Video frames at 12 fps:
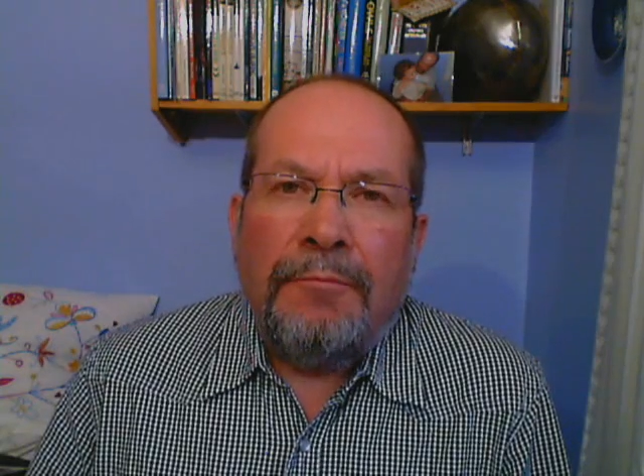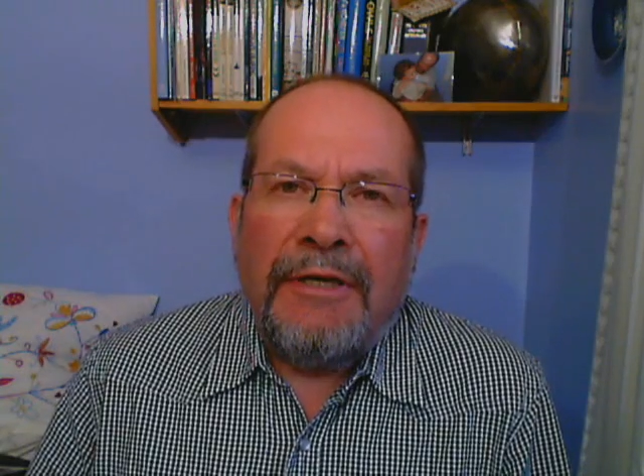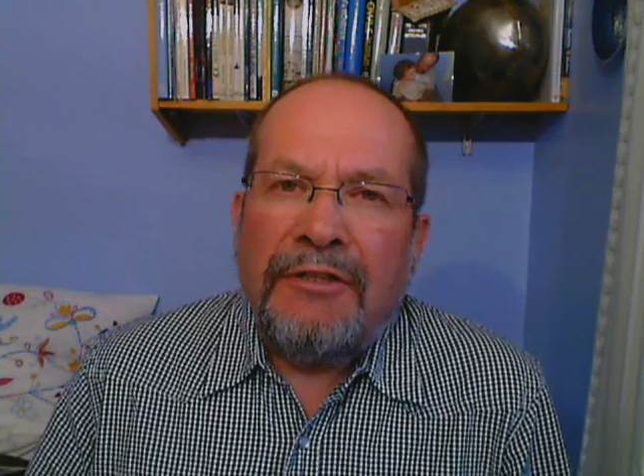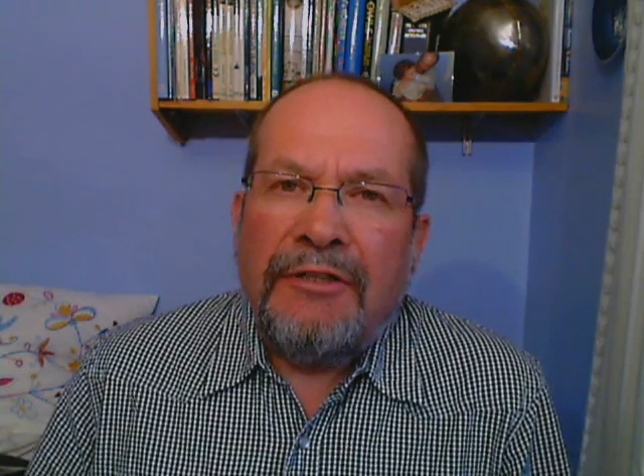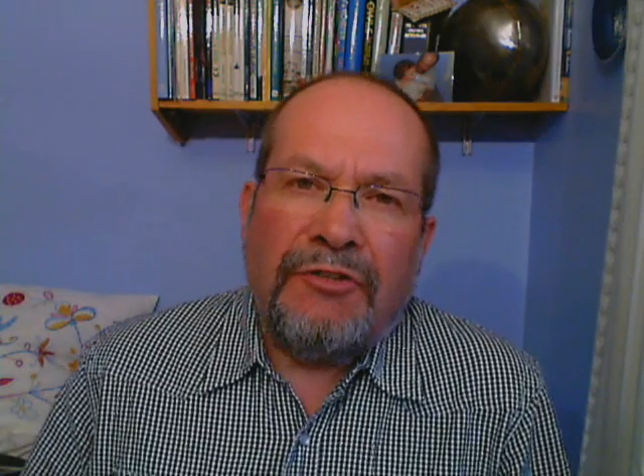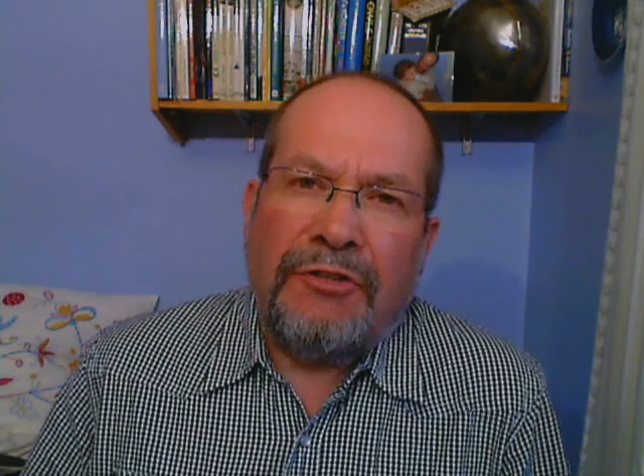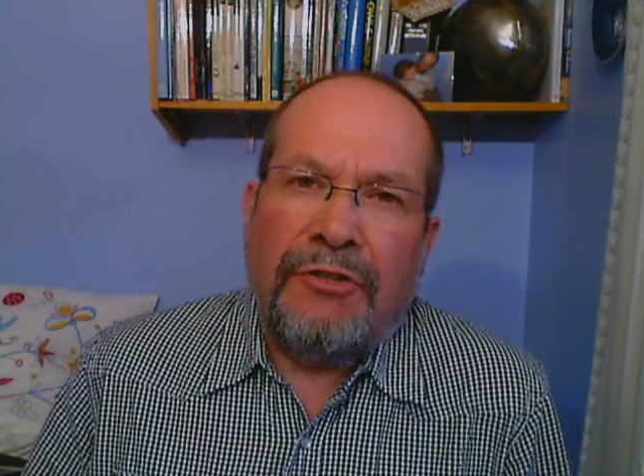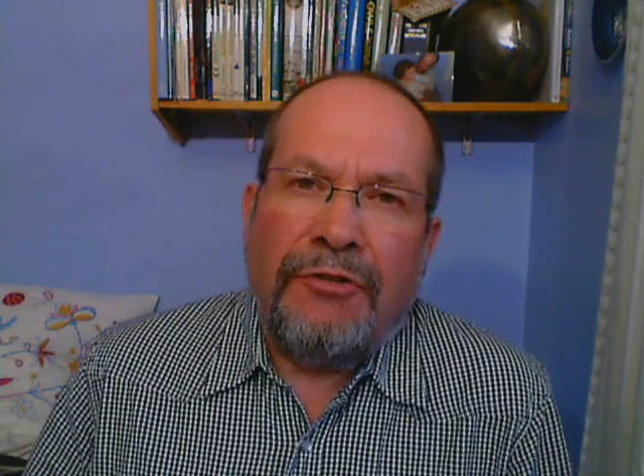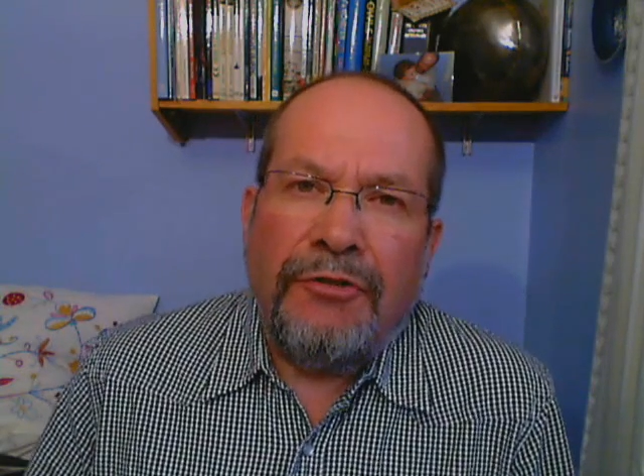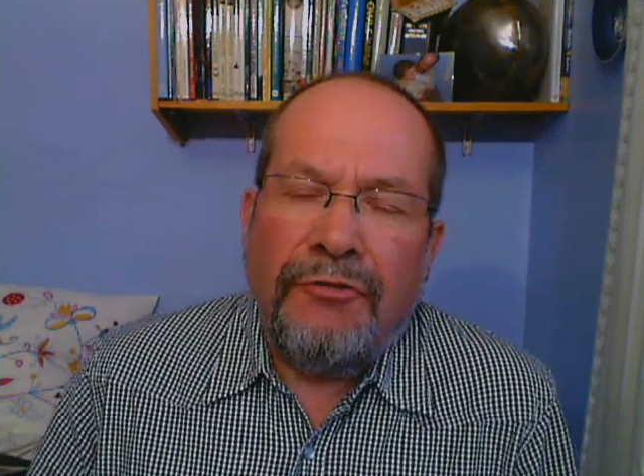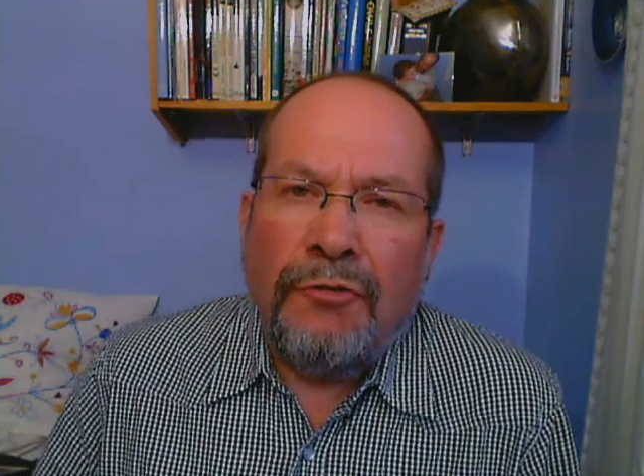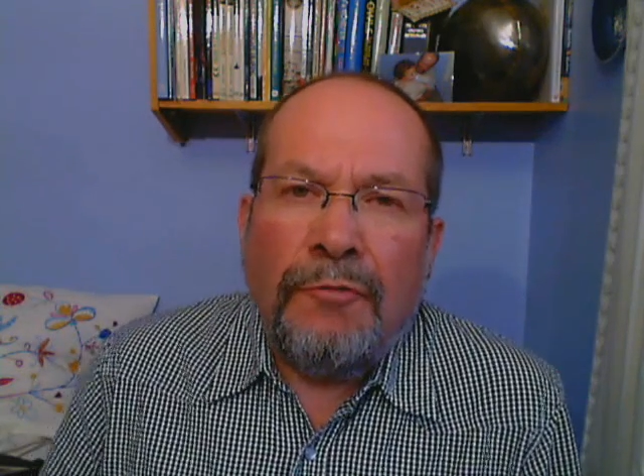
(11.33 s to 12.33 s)
massacre
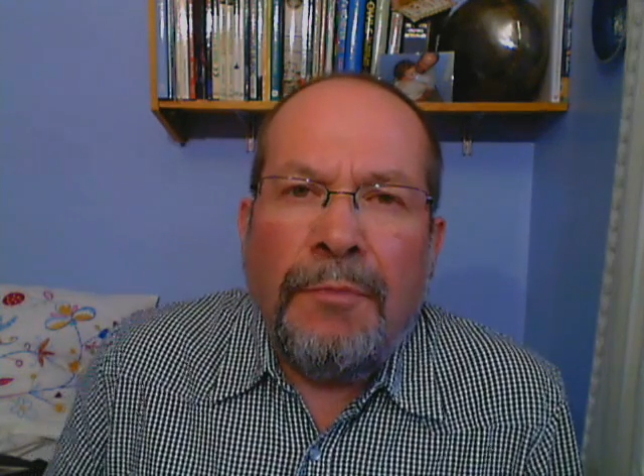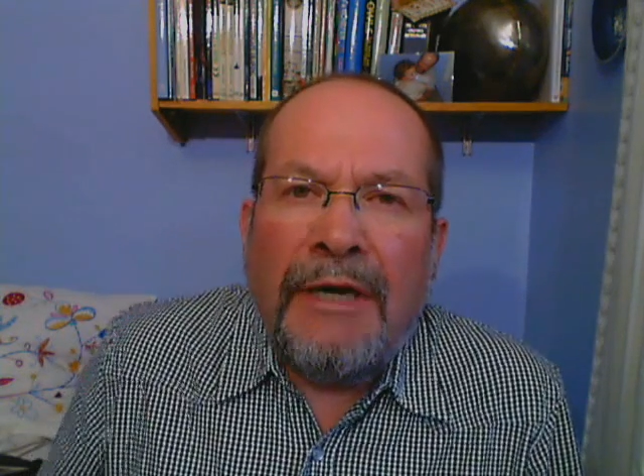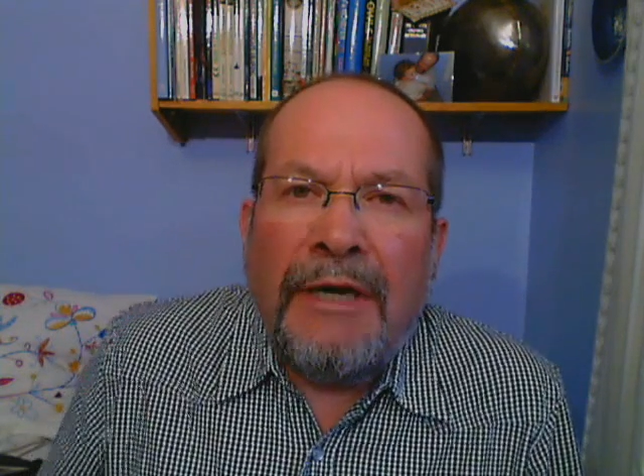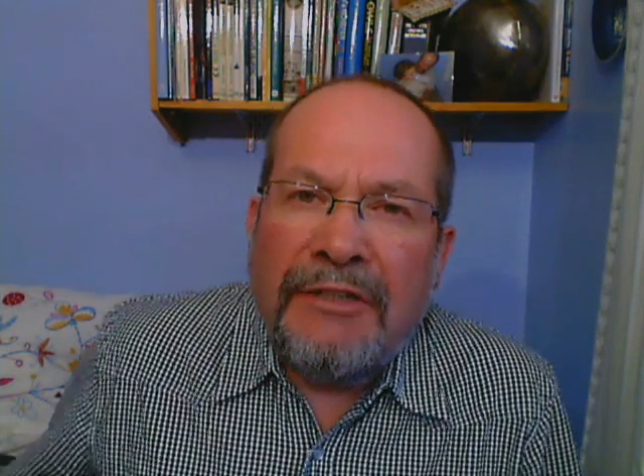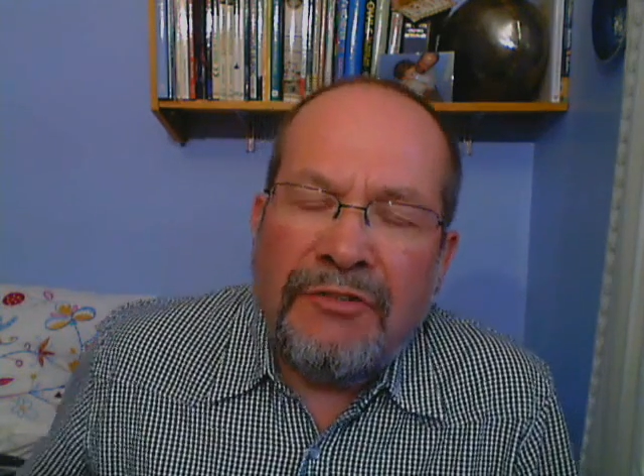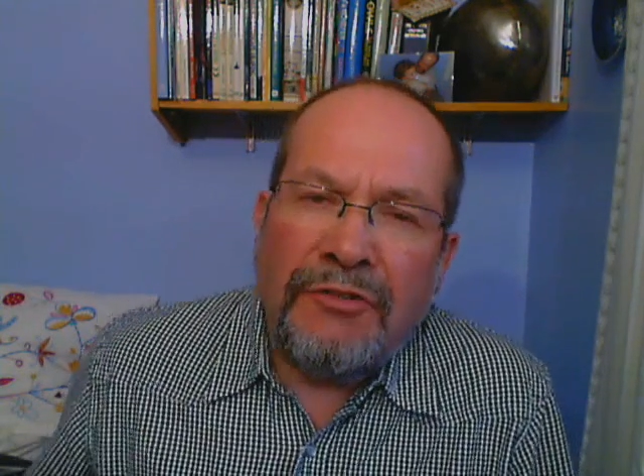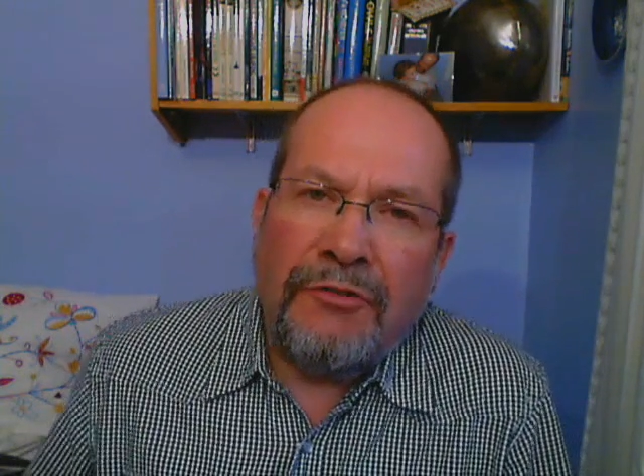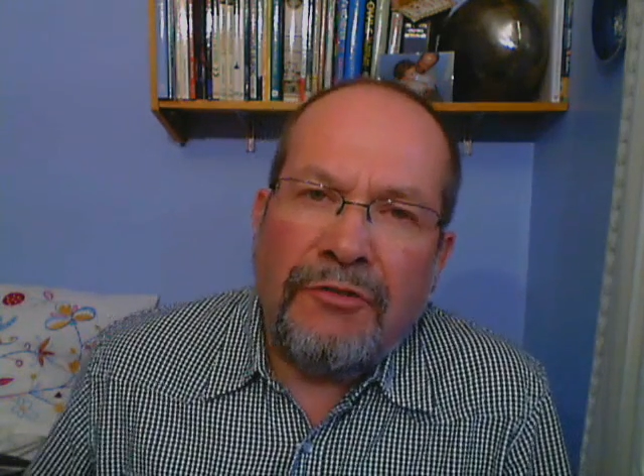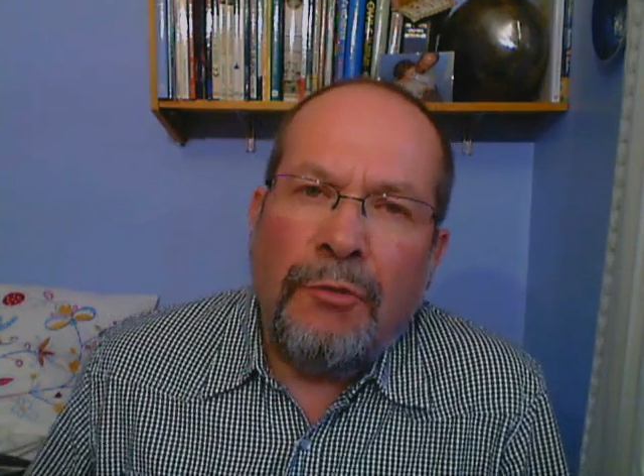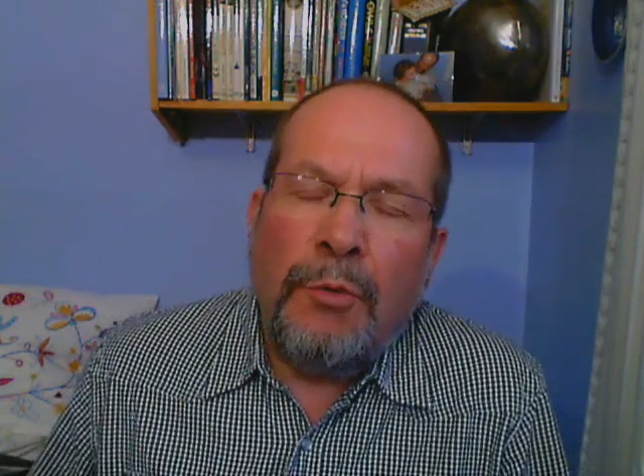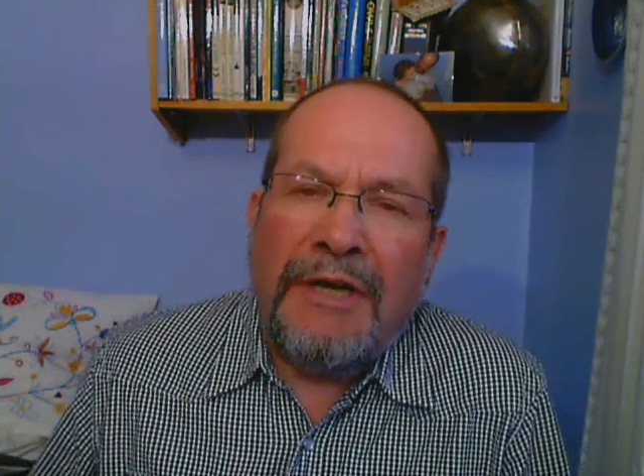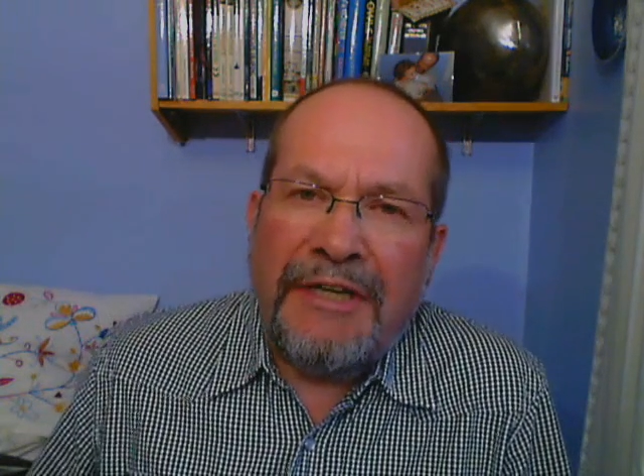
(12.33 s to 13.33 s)
that took place at
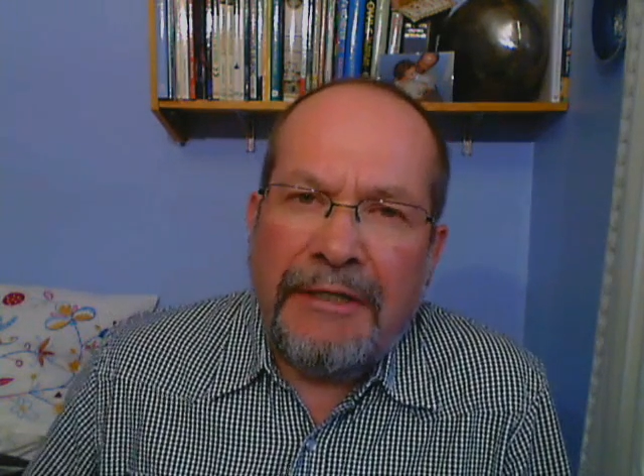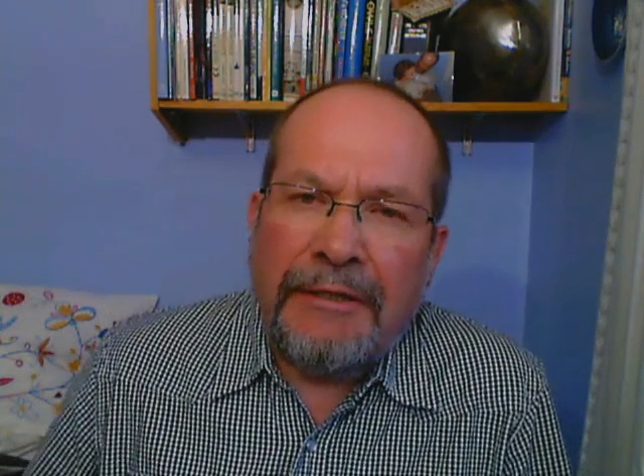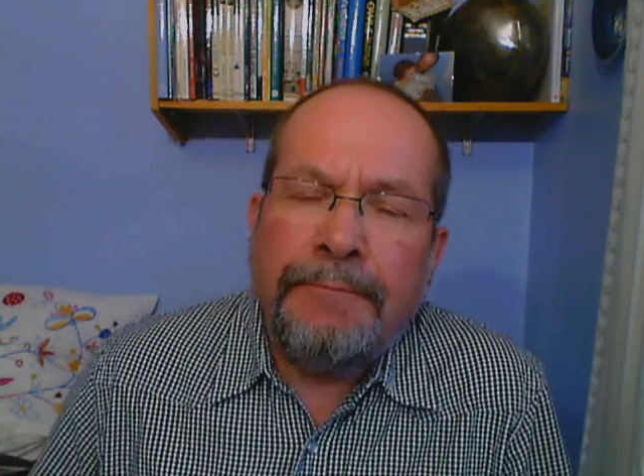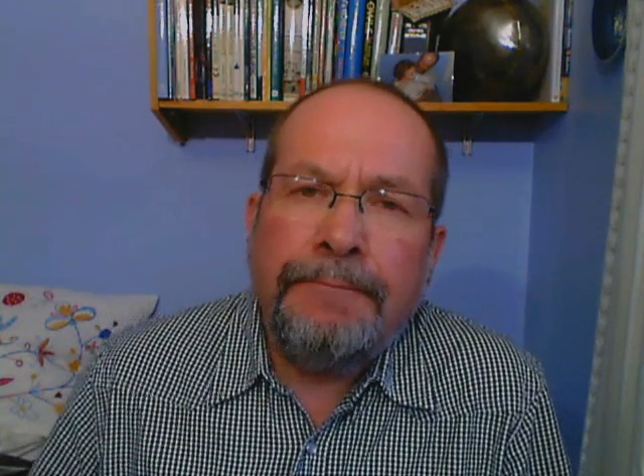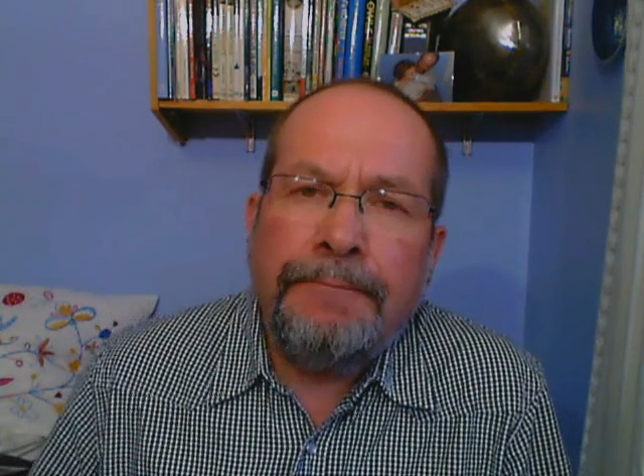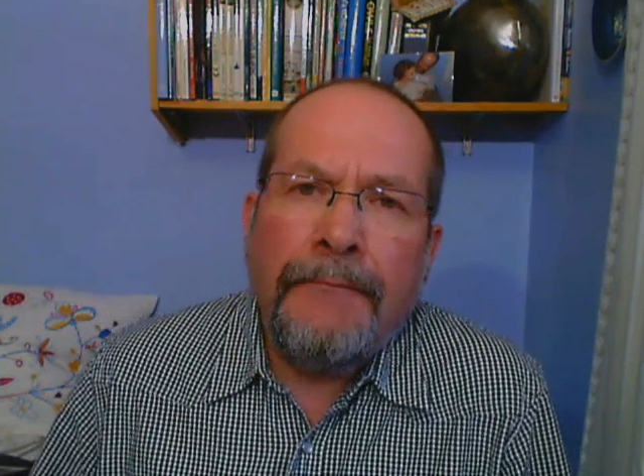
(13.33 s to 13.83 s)
the wedding.